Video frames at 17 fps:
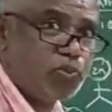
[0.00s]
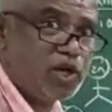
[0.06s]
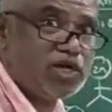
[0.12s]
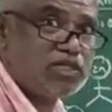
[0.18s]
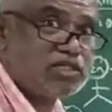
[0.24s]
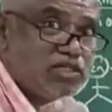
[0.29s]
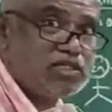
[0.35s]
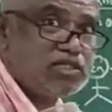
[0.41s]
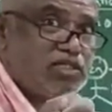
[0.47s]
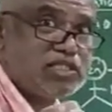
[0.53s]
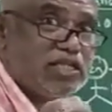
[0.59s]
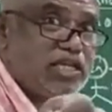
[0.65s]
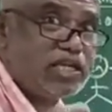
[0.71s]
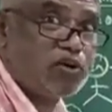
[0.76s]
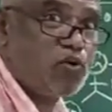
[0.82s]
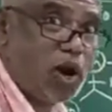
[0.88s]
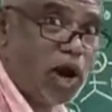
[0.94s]
process is
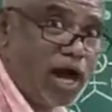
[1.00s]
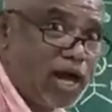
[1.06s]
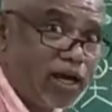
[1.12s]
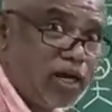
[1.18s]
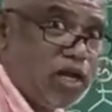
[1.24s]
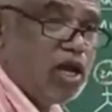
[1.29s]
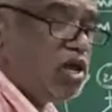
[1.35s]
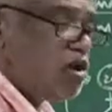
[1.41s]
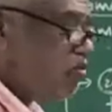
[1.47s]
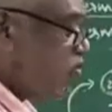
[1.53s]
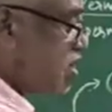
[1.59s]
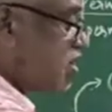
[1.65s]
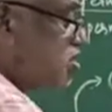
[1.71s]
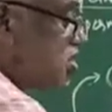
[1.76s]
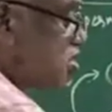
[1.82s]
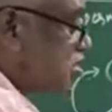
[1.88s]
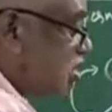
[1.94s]
required for
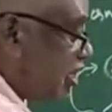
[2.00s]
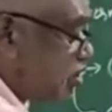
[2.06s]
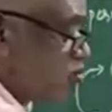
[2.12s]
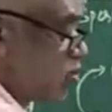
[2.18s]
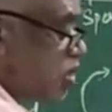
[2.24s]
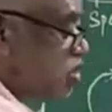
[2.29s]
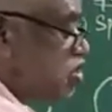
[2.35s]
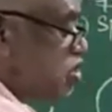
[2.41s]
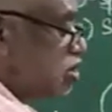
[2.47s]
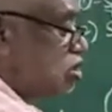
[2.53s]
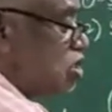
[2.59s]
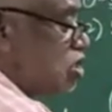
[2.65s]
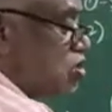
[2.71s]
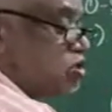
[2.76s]
this conversion?